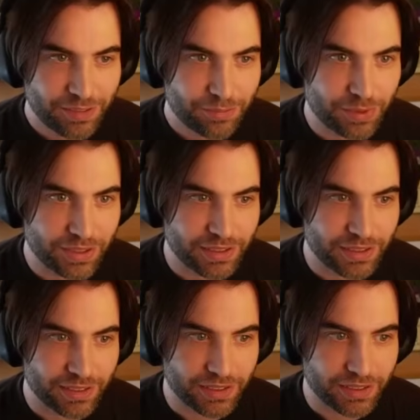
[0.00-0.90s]
But
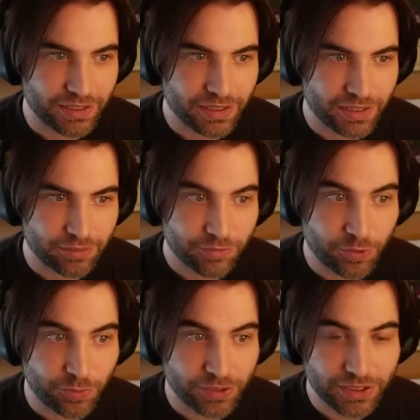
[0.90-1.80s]
yeah,
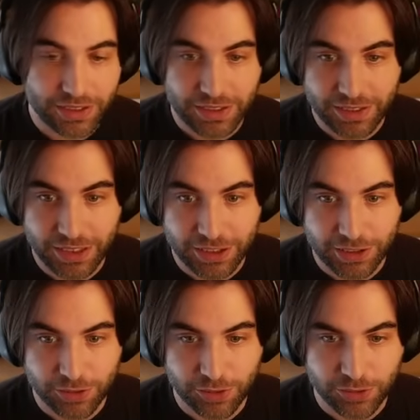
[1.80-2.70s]
4.6 is starting
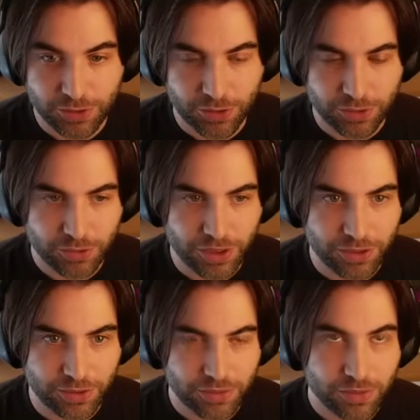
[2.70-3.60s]
to look quite good.